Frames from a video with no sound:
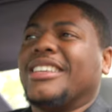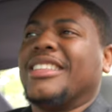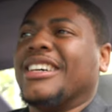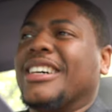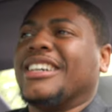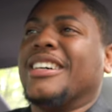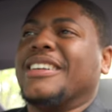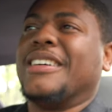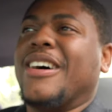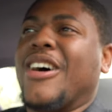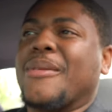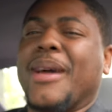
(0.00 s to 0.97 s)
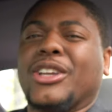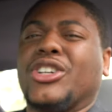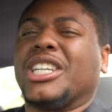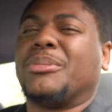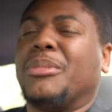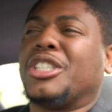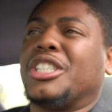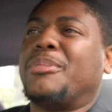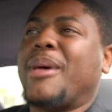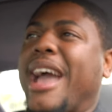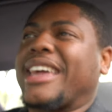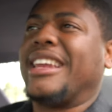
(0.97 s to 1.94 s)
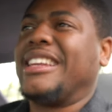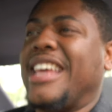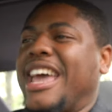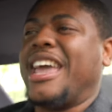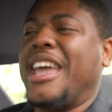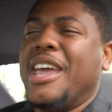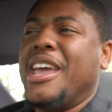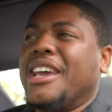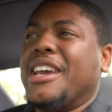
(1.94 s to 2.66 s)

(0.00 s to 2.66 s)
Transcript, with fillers: The automatic transmissions back in the day,